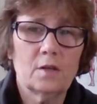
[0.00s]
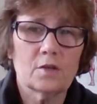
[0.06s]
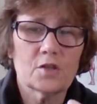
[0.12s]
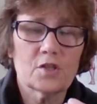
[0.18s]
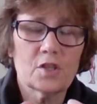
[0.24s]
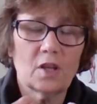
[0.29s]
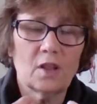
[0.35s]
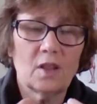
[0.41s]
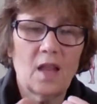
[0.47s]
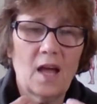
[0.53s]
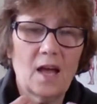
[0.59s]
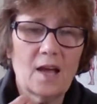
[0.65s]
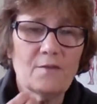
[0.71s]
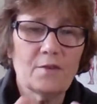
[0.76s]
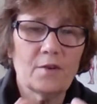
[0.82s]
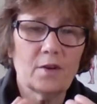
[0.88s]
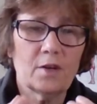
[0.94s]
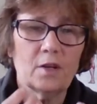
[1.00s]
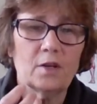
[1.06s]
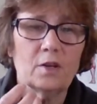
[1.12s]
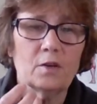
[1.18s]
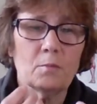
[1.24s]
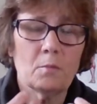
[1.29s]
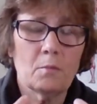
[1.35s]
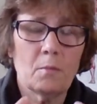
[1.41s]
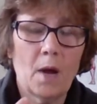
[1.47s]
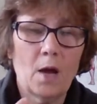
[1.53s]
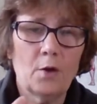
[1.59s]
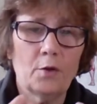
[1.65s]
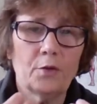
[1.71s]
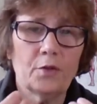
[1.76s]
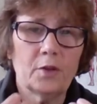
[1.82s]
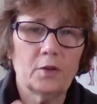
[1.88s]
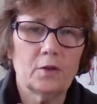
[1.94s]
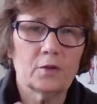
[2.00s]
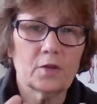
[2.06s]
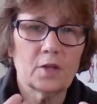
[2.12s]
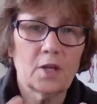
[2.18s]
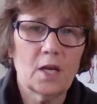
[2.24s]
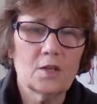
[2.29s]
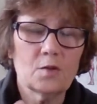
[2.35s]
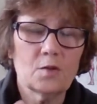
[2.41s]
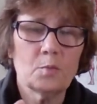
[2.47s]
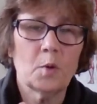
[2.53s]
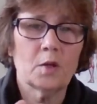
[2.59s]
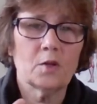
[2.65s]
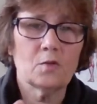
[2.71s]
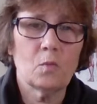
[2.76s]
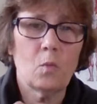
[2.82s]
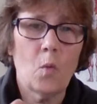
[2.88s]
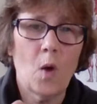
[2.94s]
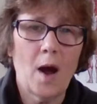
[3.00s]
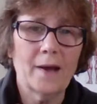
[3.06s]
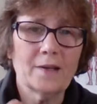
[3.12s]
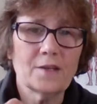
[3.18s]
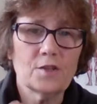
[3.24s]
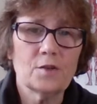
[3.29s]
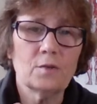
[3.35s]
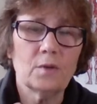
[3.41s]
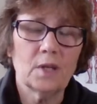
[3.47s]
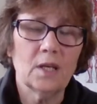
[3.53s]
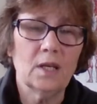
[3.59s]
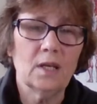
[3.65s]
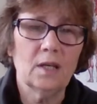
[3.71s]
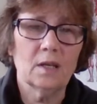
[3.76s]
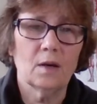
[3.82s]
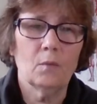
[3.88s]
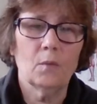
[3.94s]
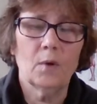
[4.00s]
saliva and your mouth and your taste buds want to eat it,